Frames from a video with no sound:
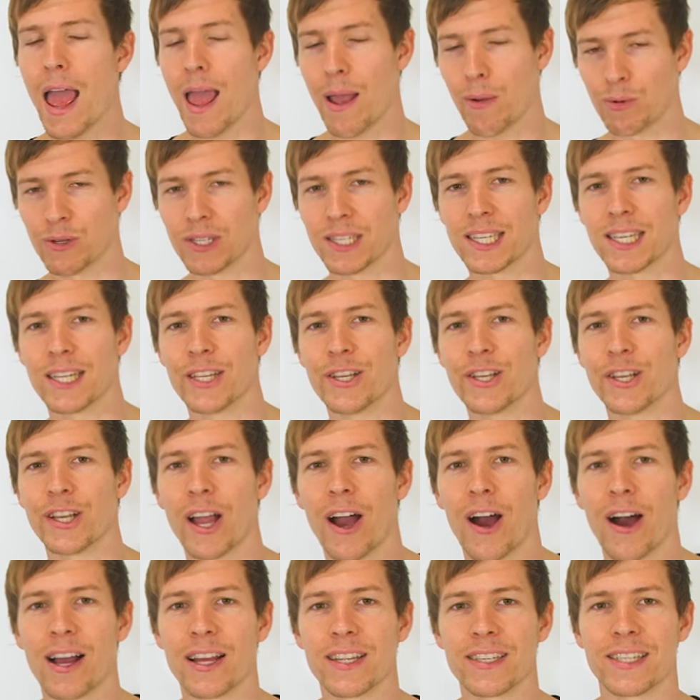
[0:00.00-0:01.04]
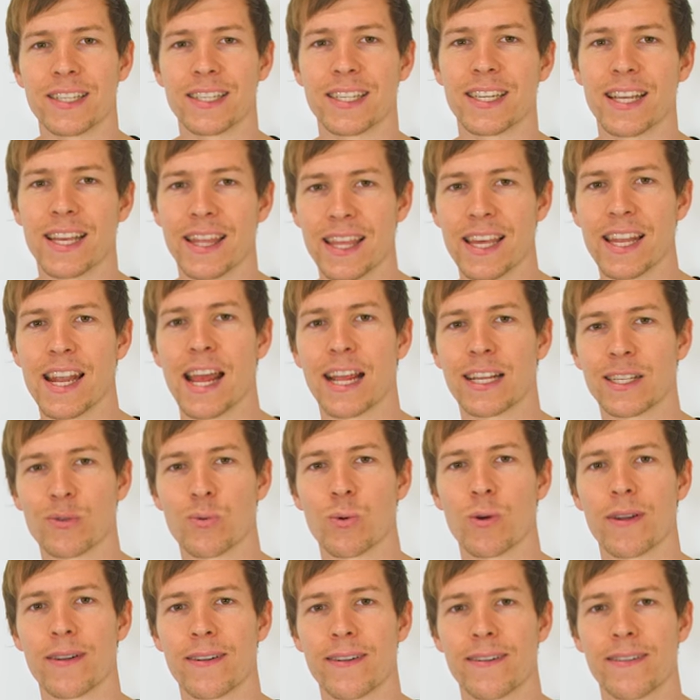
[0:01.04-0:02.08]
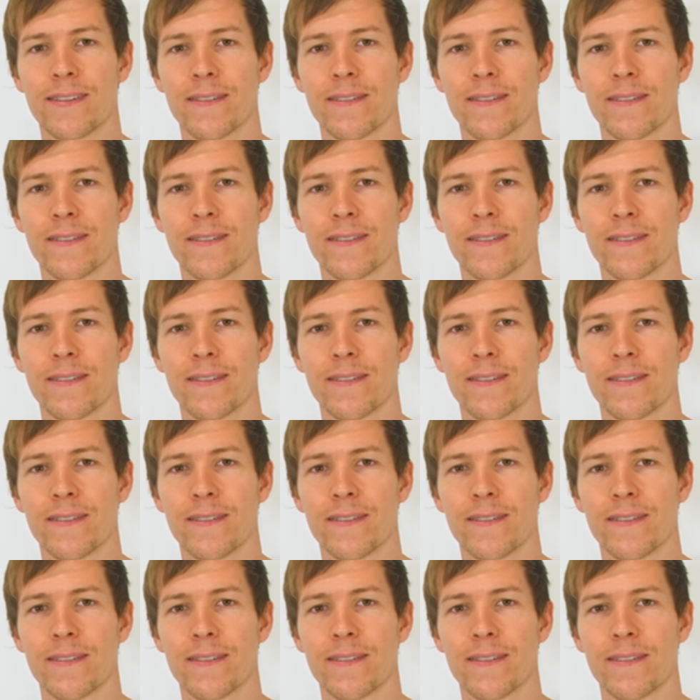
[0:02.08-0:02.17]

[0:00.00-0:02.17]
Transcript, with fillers: And we'll see you guys in the next one.